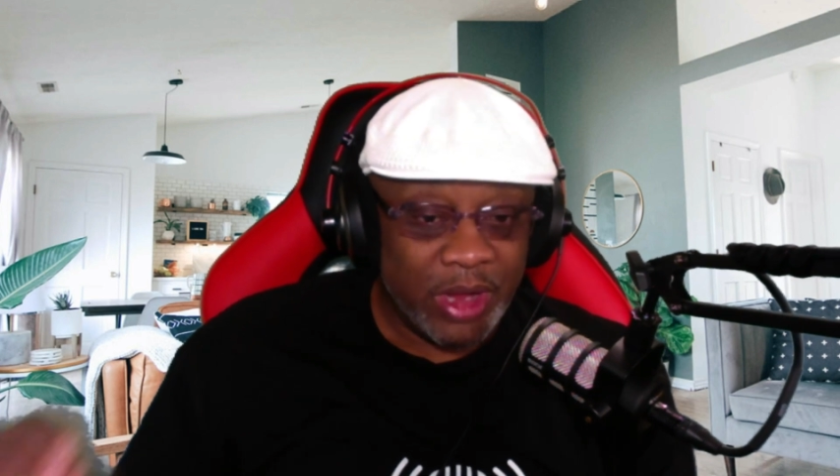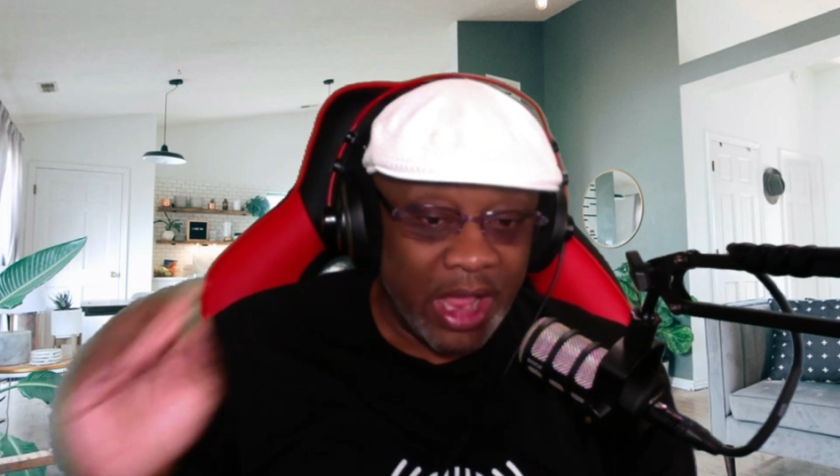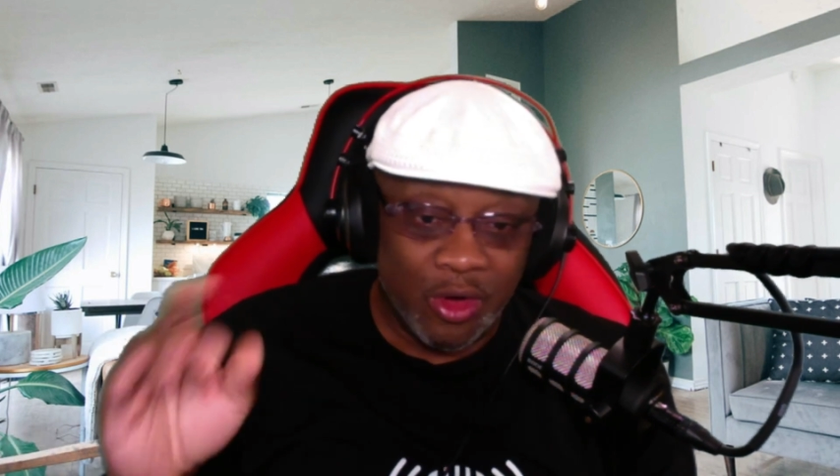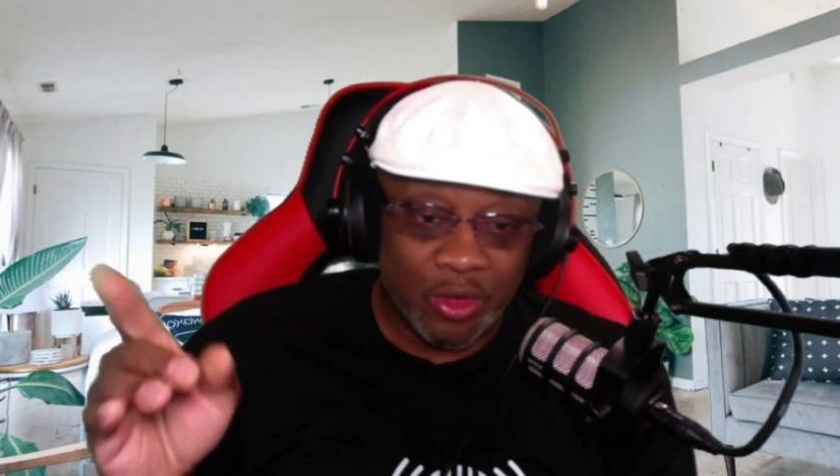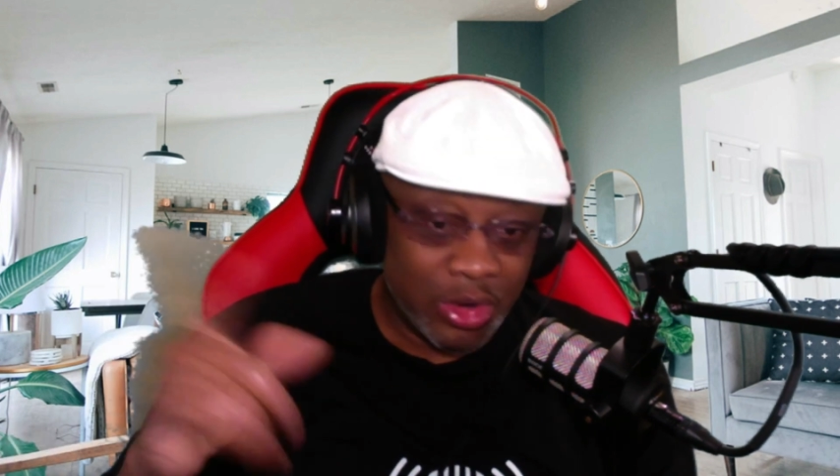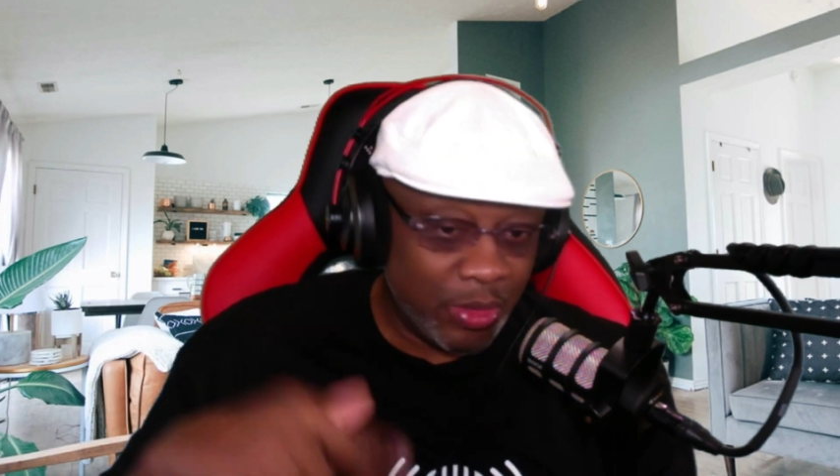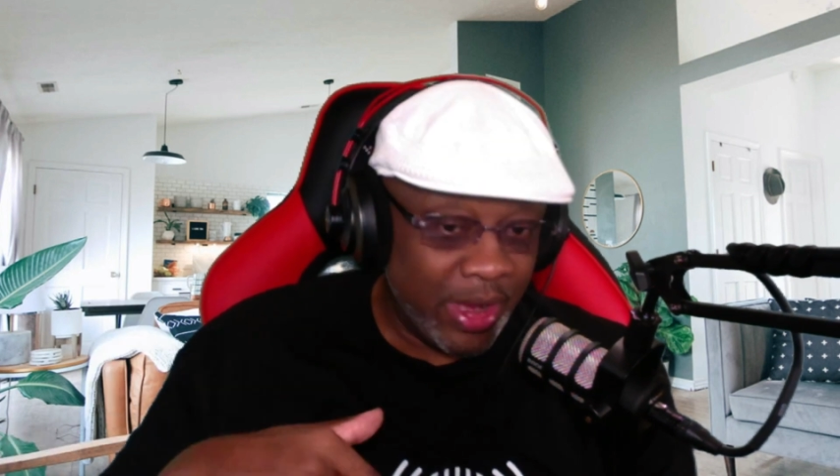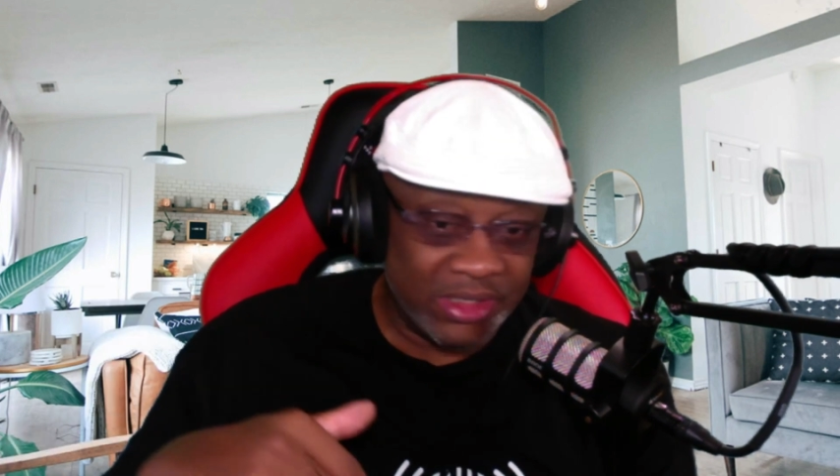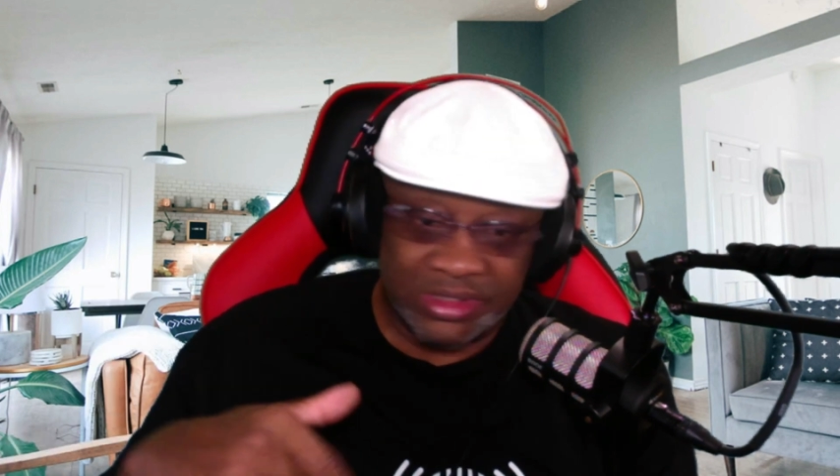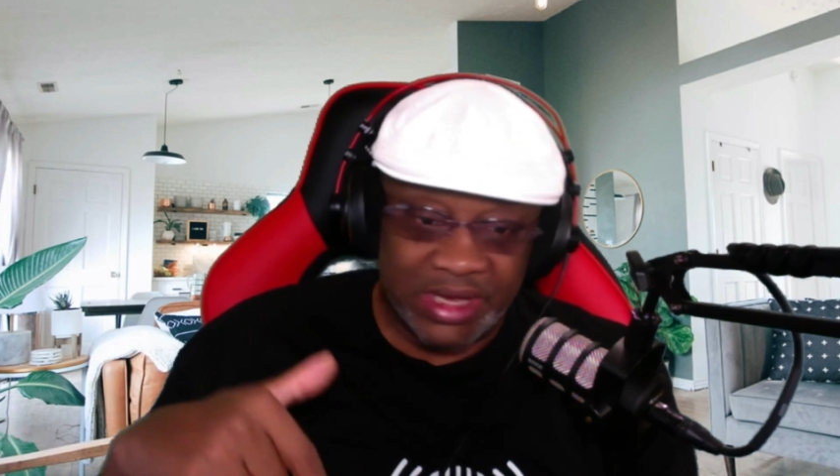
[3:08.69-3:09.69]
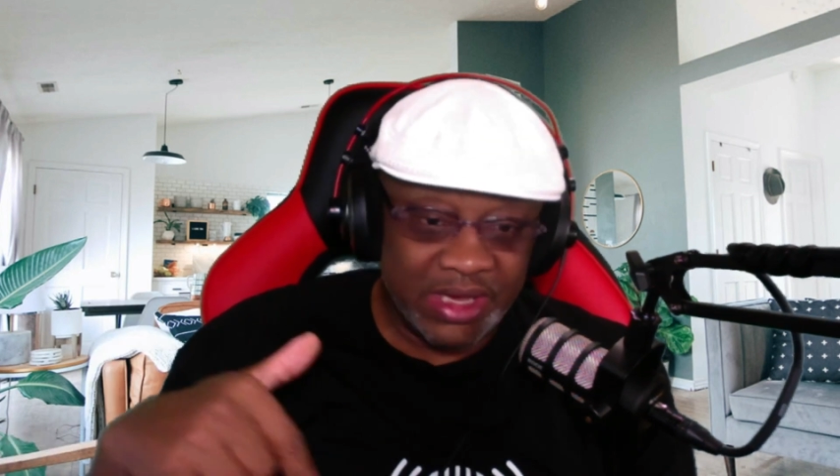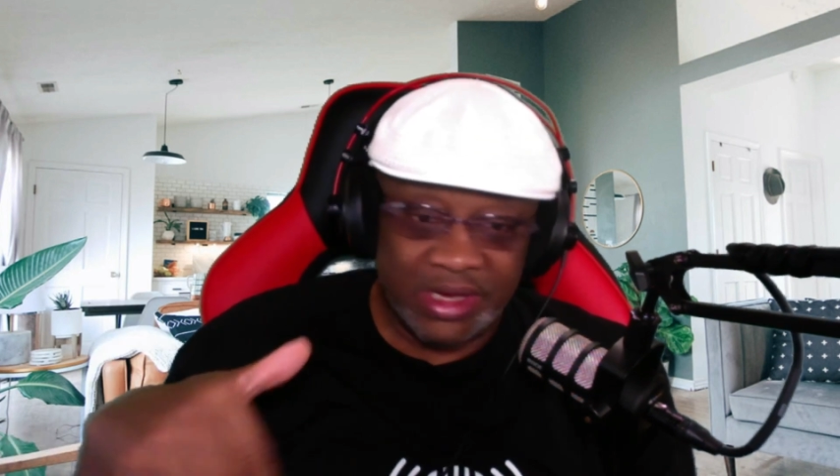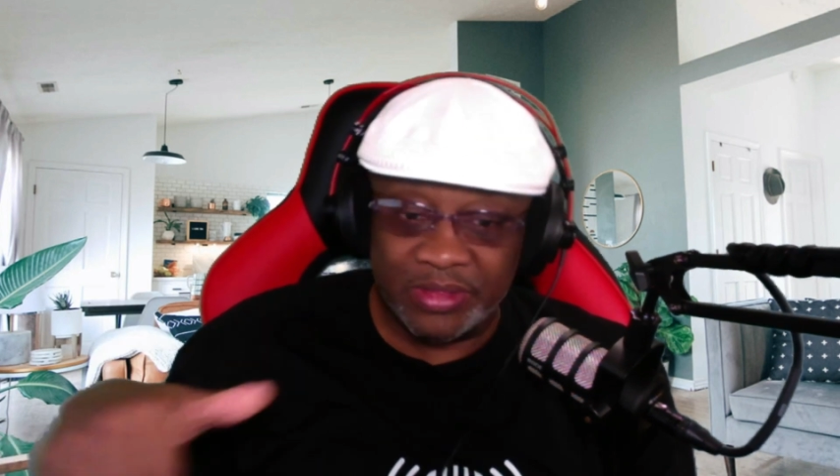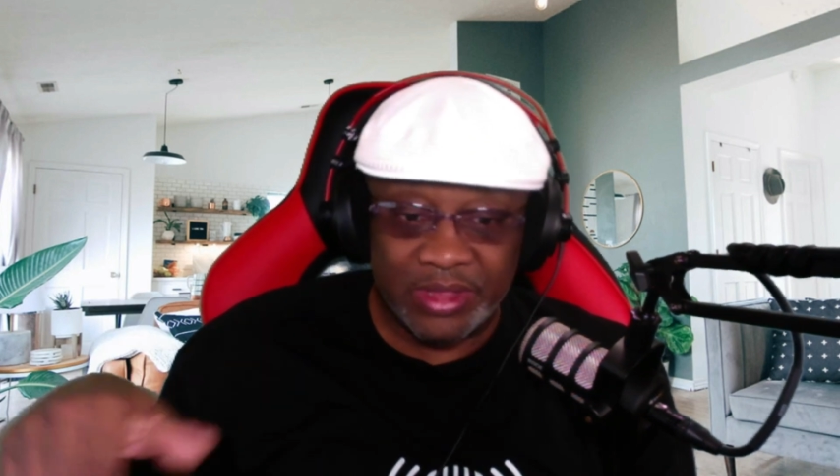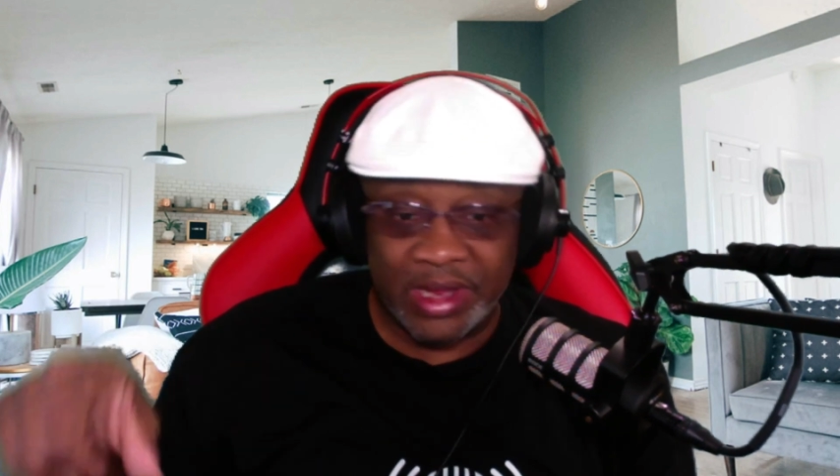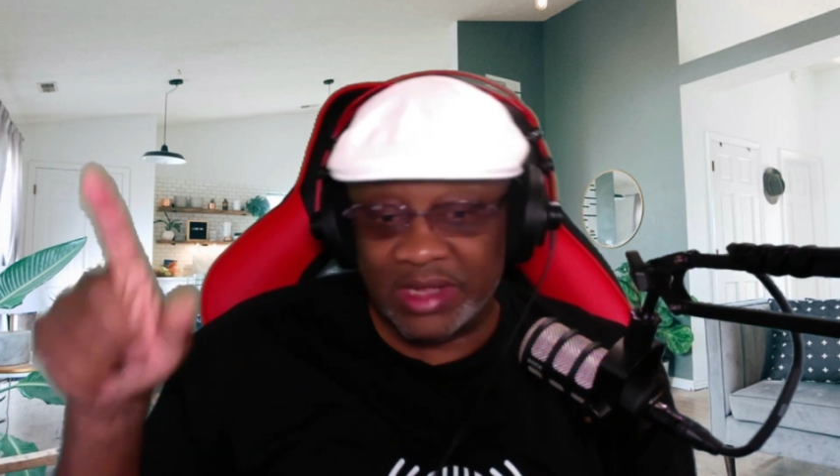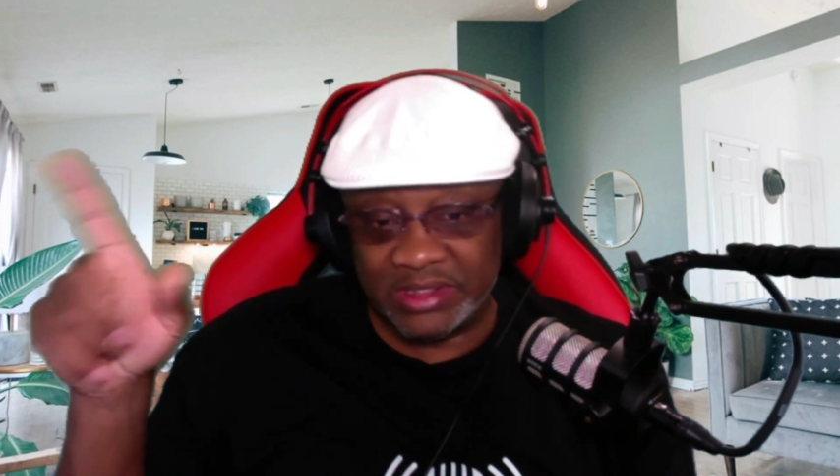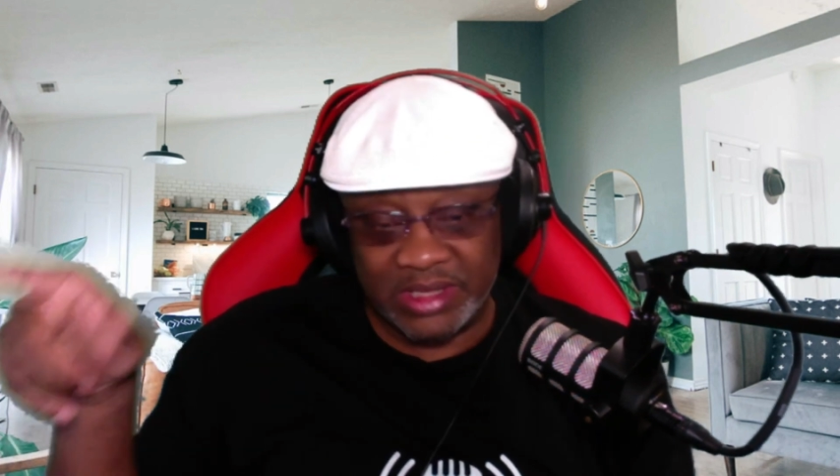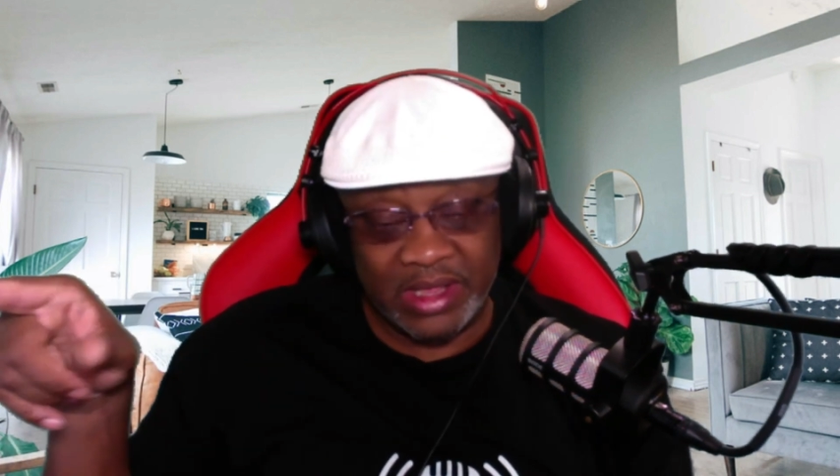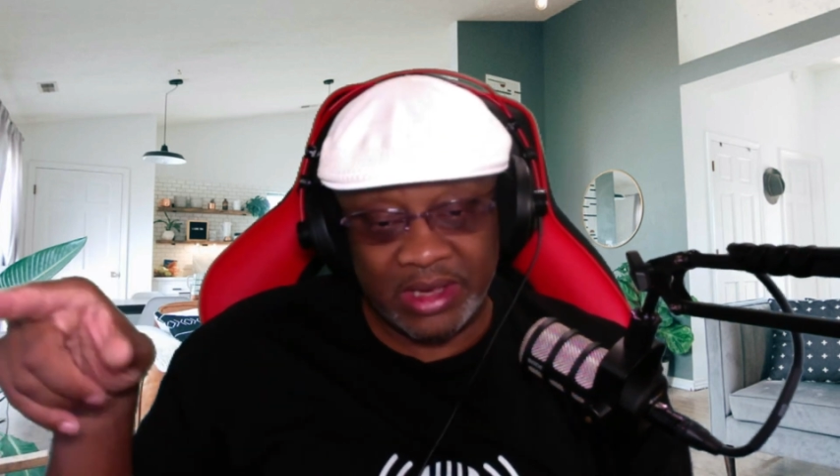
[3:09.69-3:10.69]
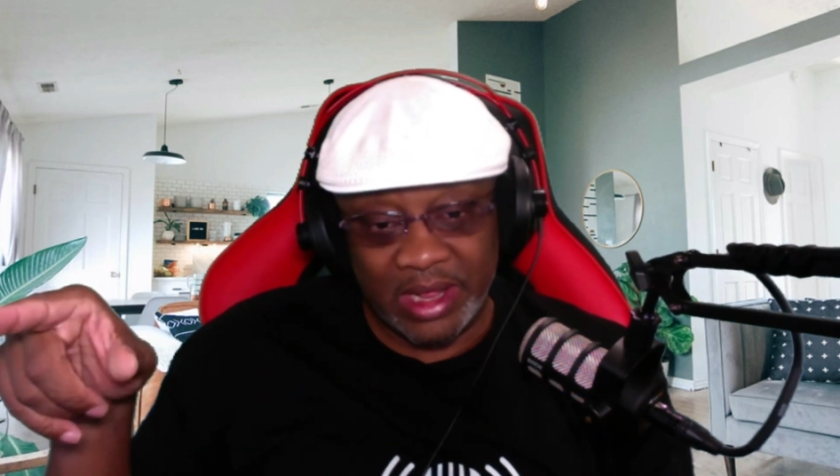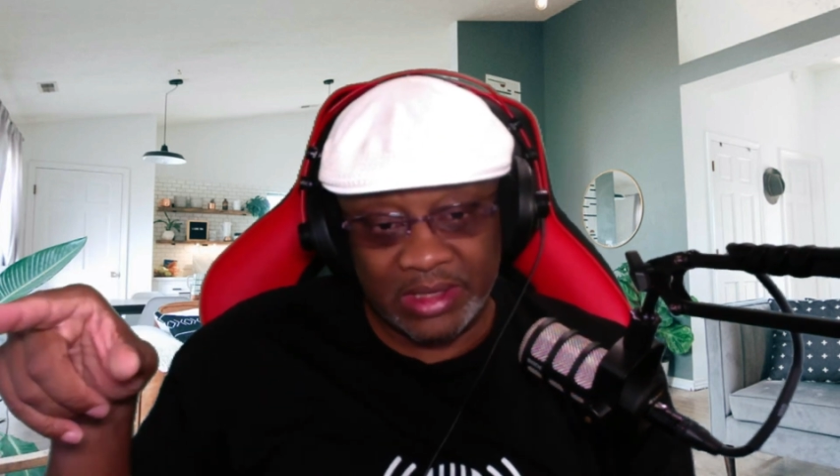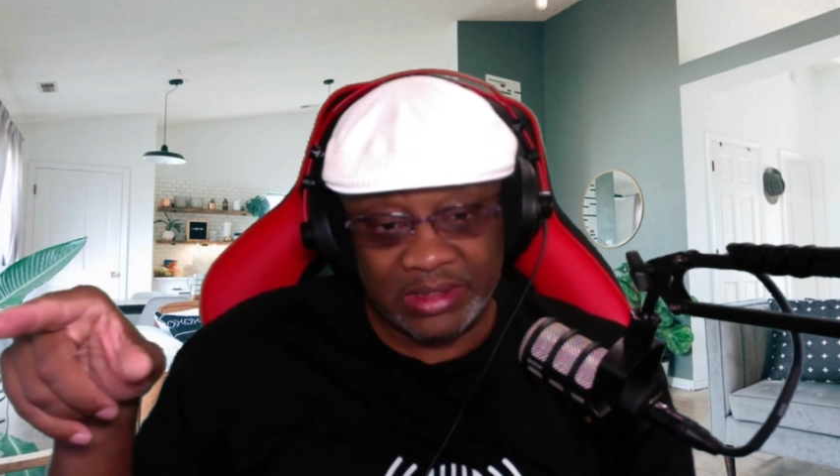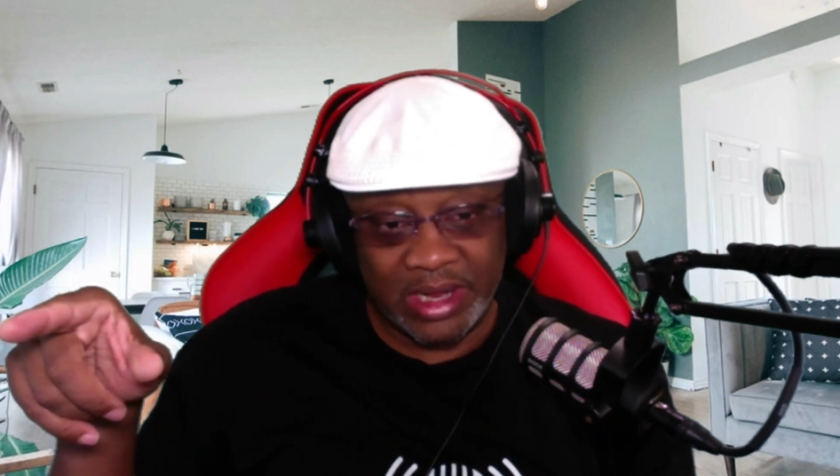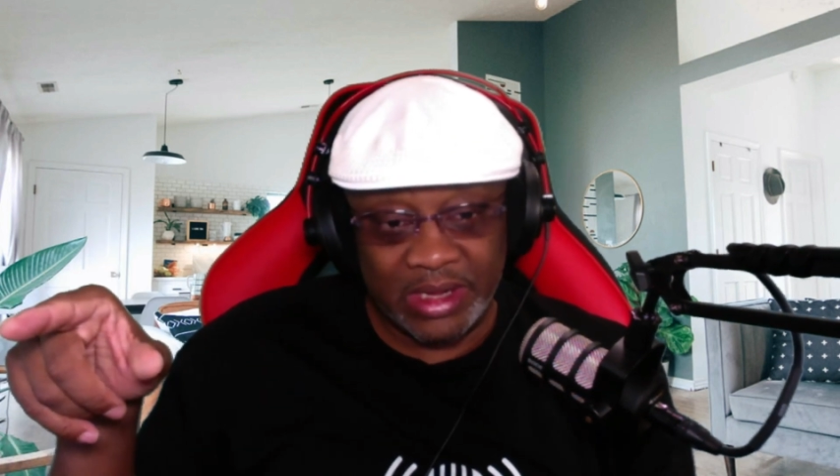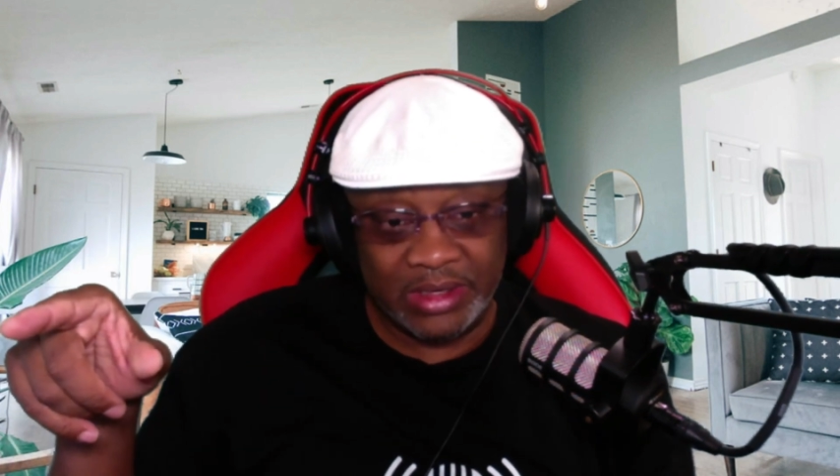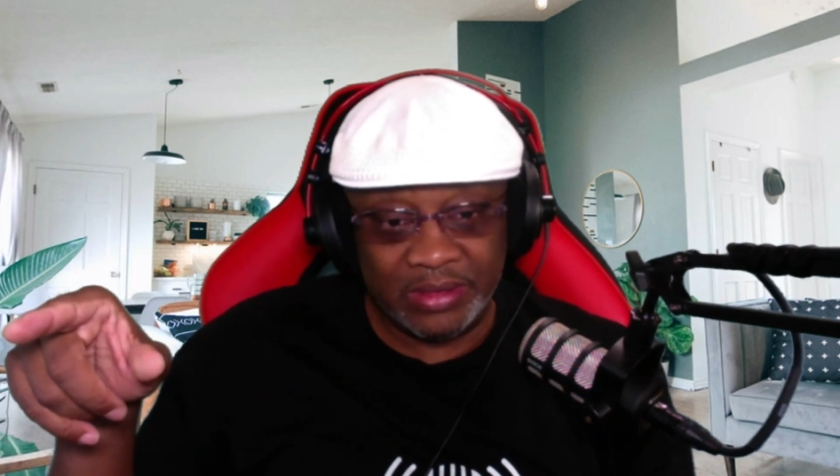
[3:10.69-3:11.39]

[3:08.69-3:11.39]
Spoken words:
I don't regret saying anything I said last night.